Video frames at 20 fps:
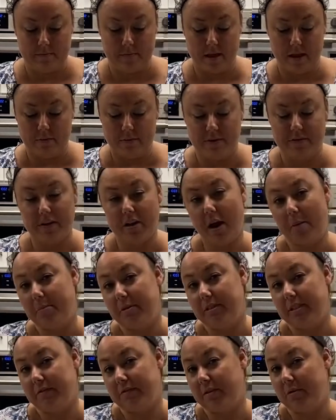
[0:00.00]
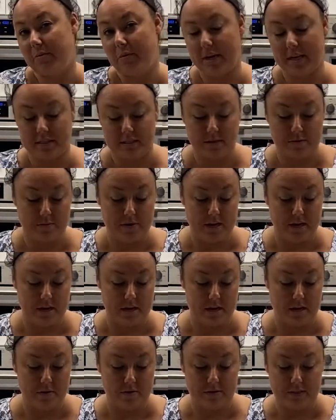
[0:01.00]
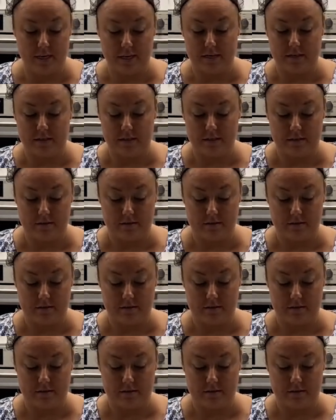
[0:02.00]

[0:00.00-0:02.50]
And we have a couple different ways that we can use it.